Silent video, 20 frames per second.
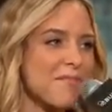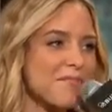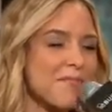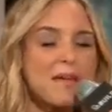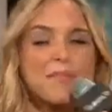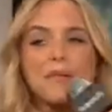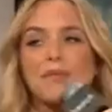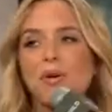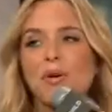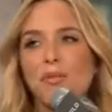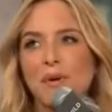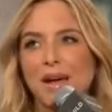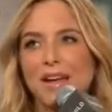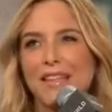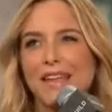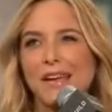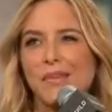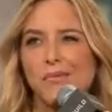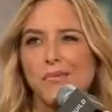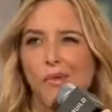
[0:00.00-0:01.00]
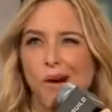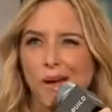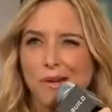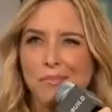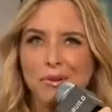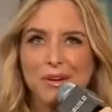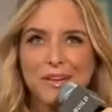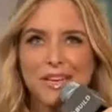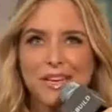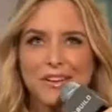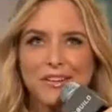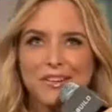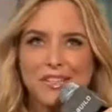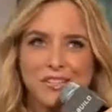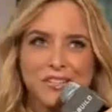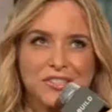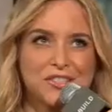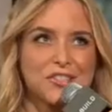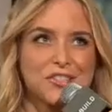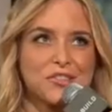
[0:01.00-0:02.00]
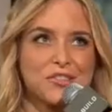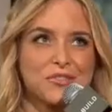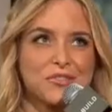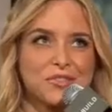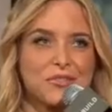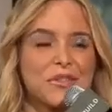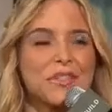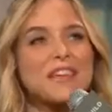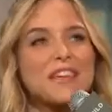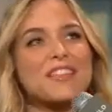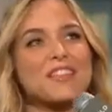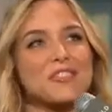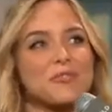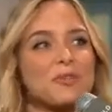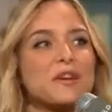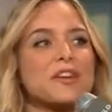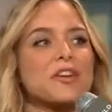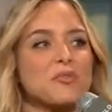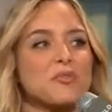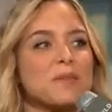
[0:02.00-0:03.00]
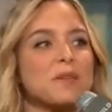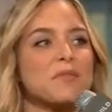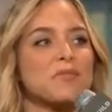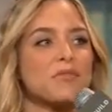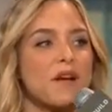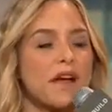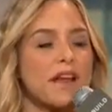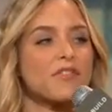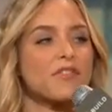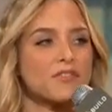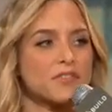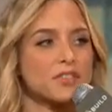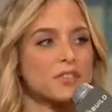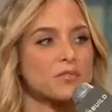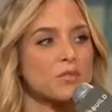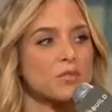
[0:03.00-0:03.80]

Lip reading: Maybe we'll wait, like, one more year. He's two, so I think at three he'll be ready for